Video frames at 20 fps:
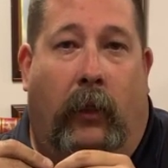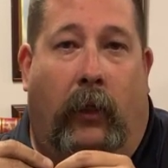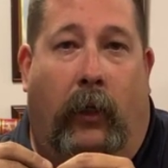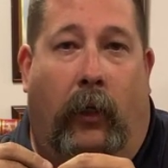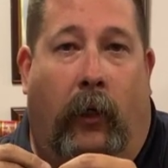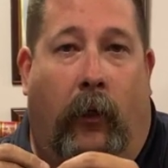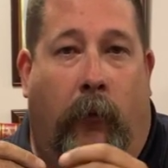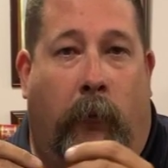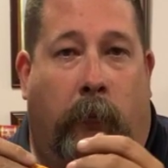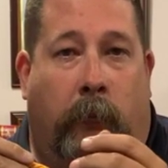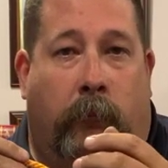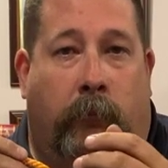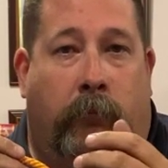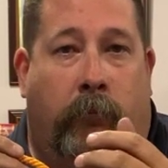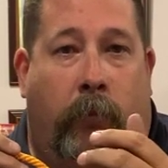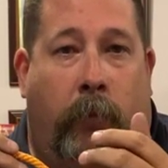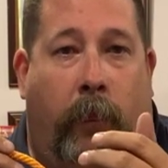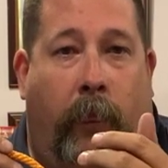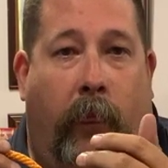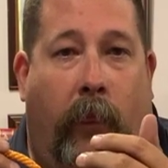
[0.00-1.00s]

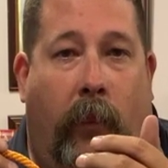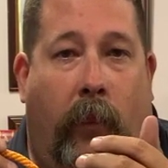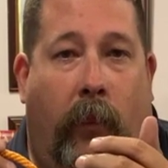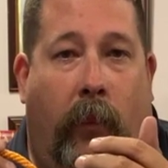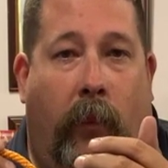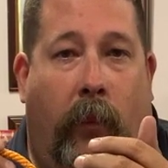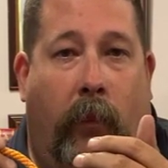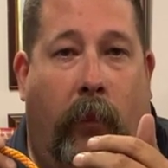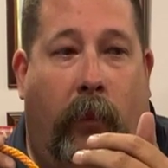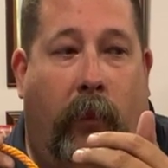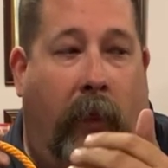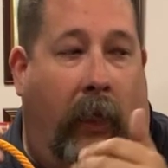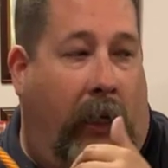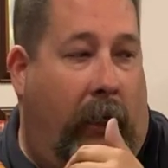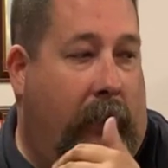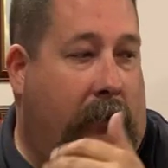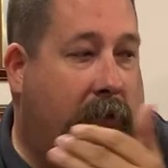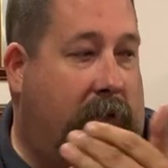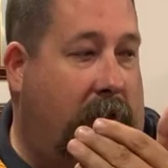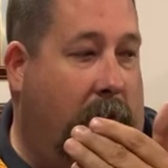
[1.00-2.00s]

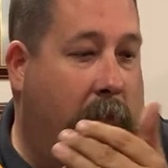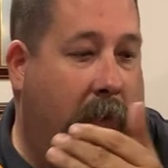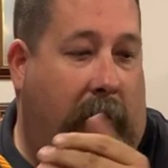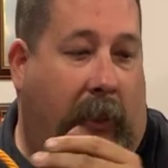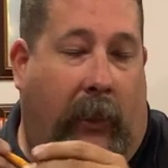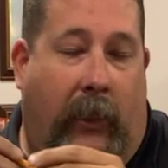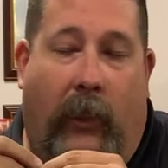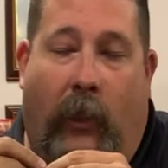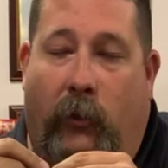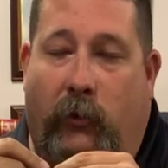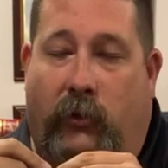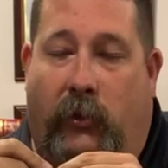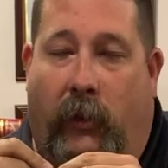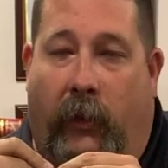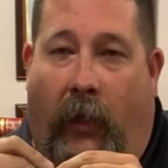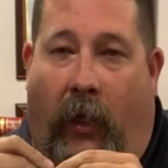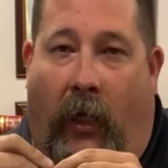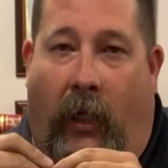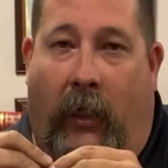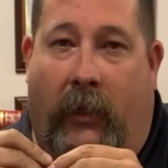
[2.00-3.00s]
That some of that goes to
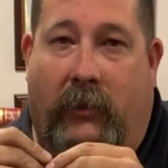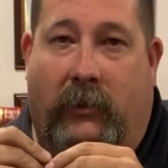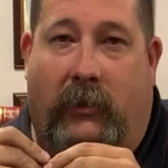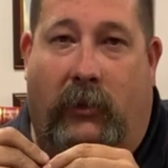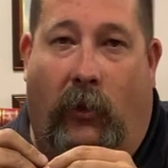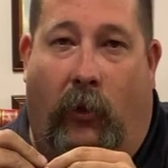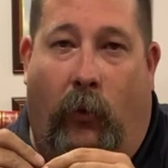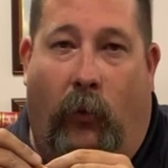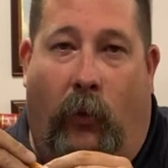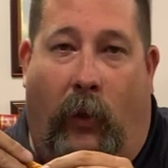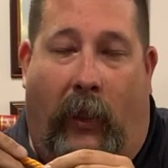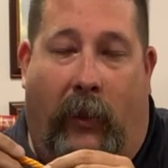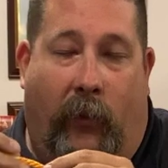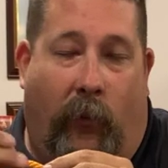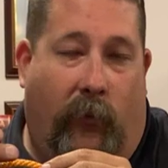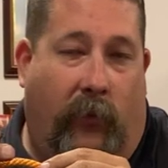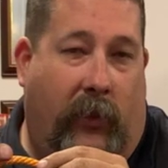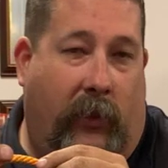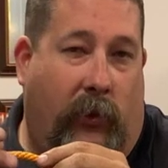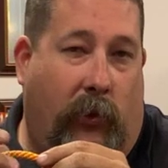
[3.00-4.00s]
knots, so I
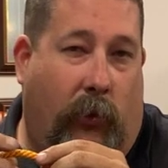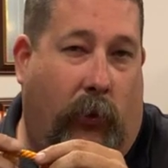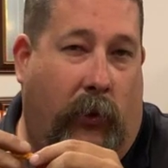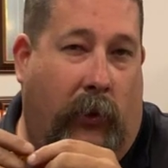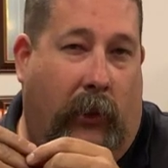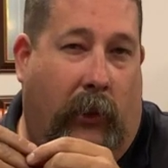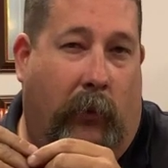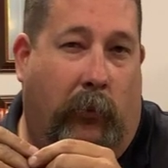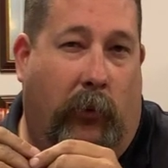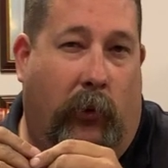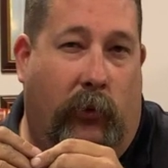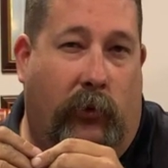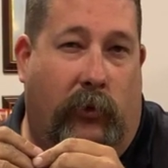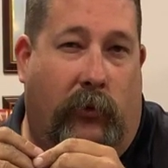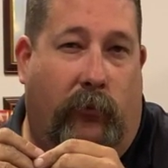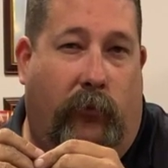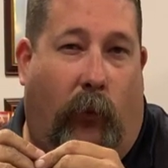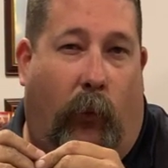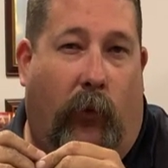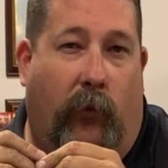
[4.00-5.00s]
don't think you'll end up
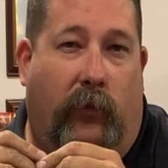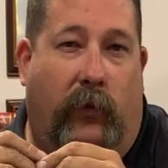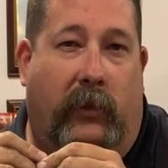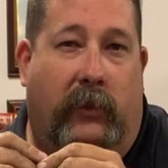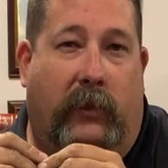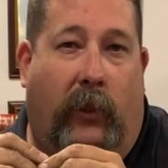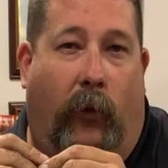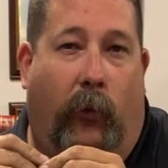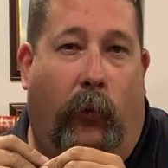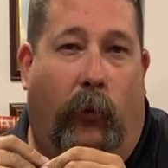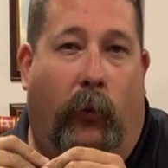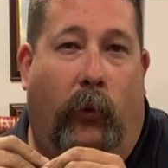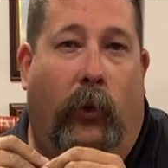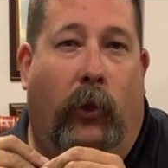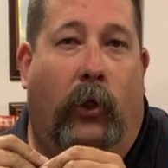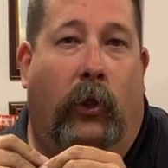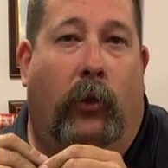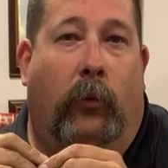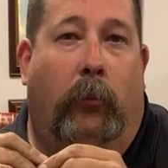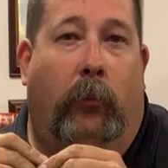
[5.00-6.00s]
losing 4 feet total,
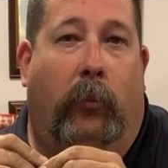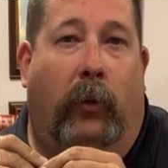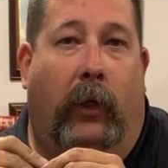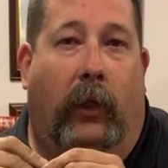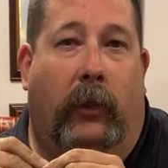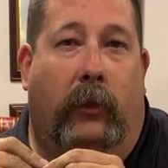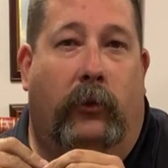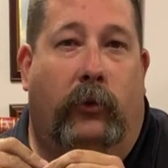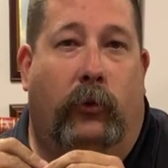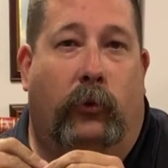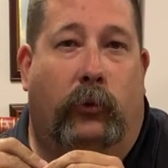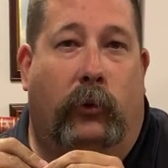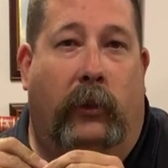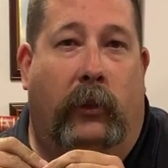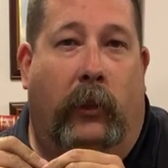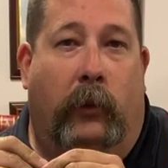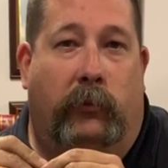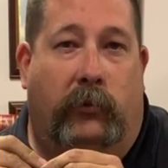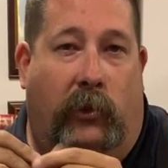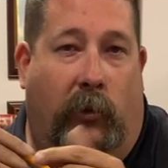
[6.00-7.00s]
but you'll
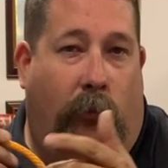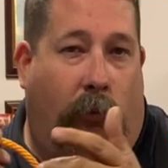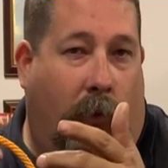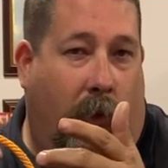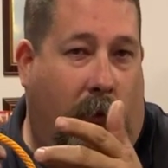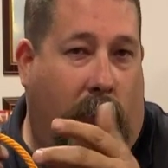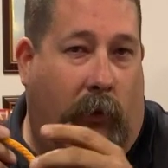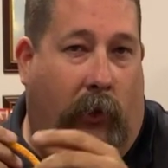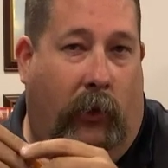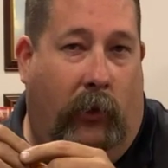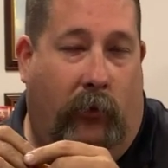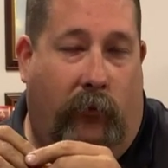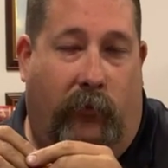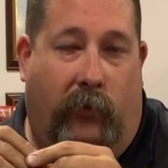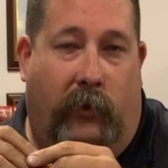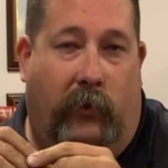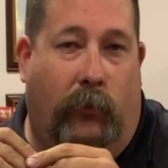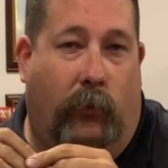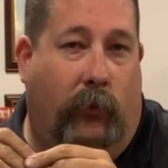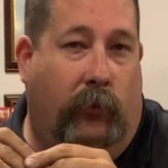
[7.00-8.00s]
end up somewhere with
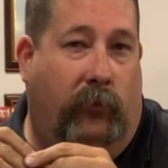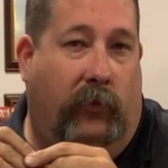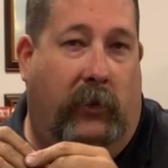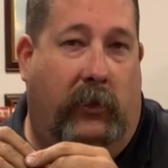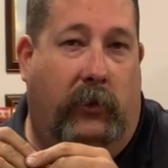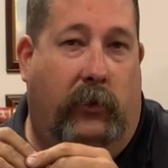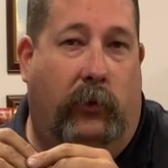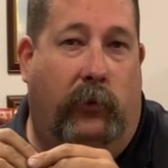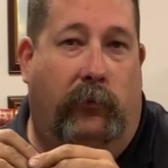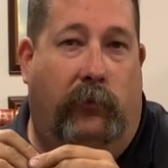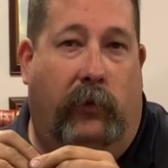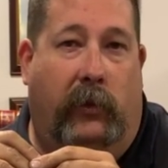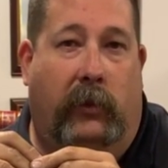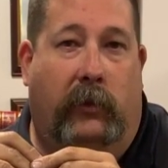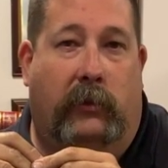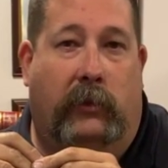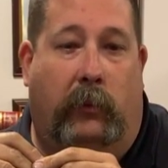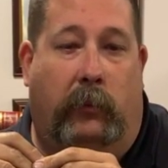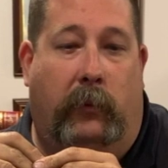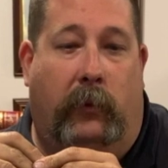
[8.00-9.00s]
151, 52
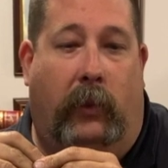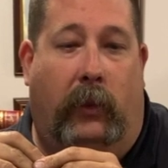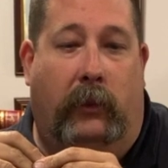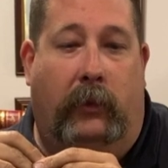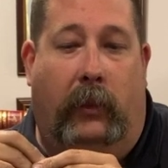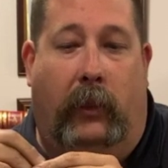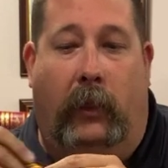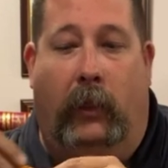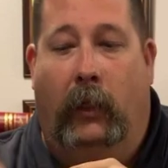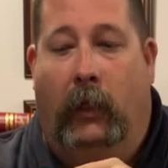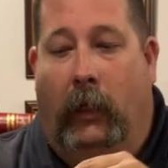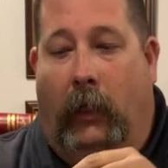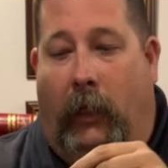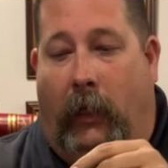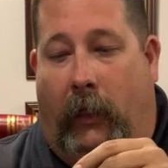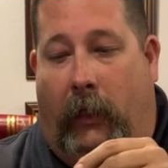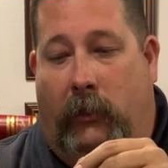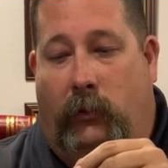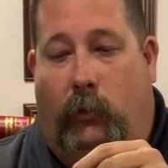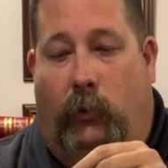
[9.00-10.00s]
feet, something like that.
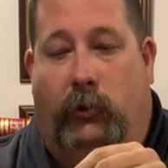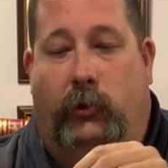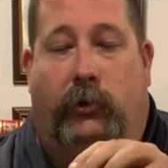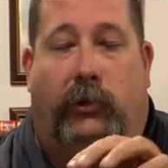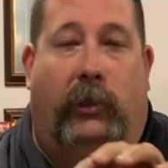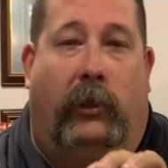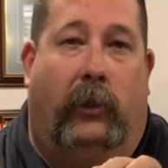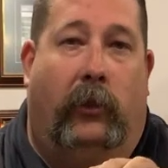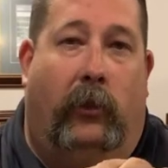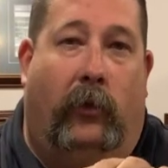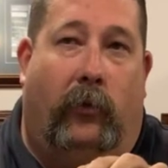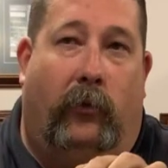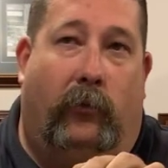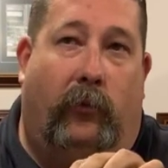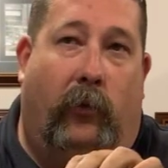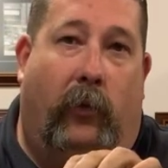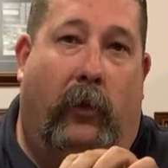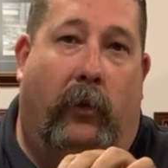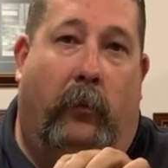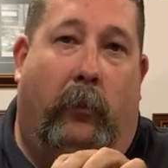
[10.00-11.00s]
And that's what you see here on the
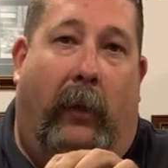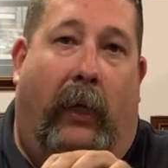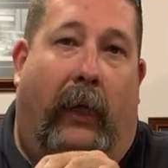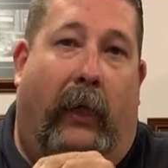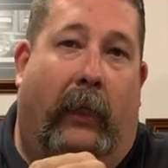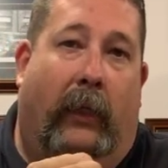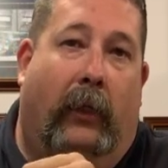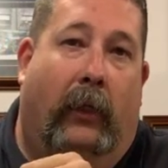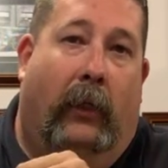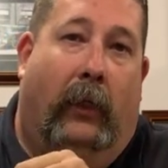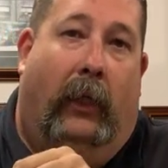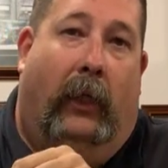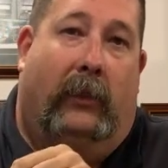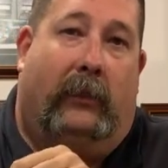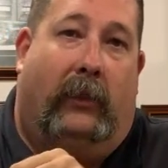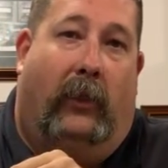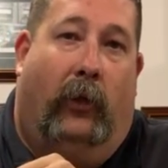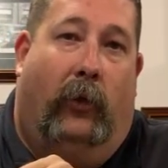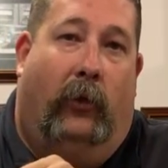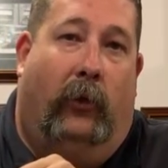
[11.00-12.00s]
front of the bag, has
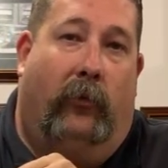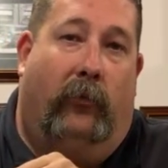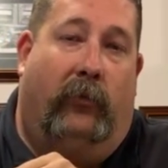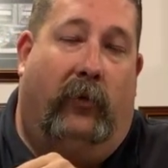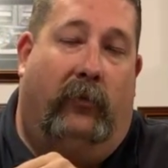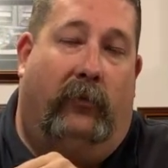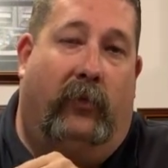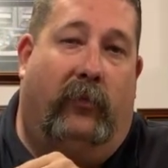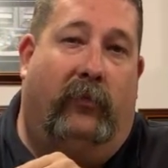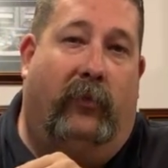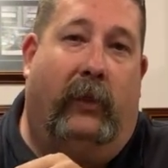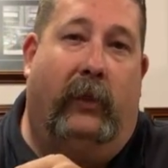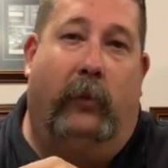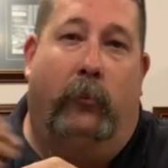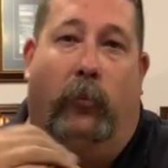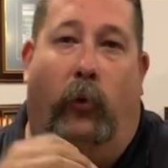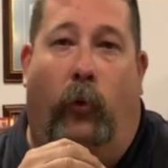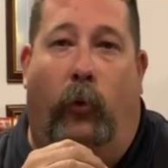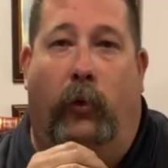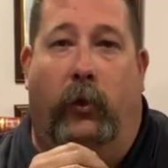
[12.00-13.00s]
150 feet
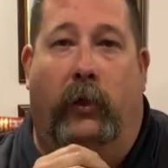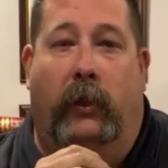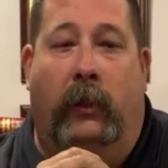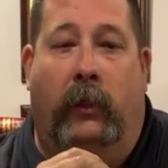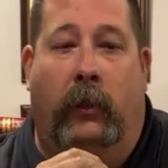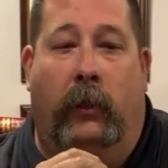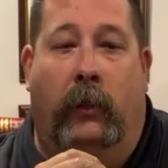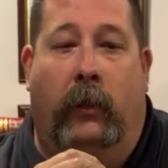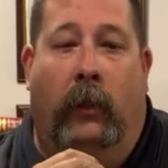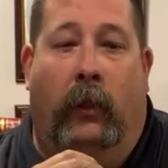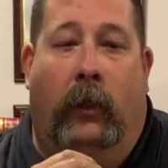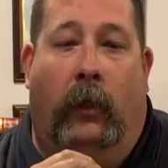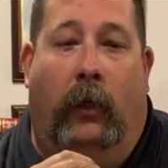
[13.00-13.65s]
embroidered in it.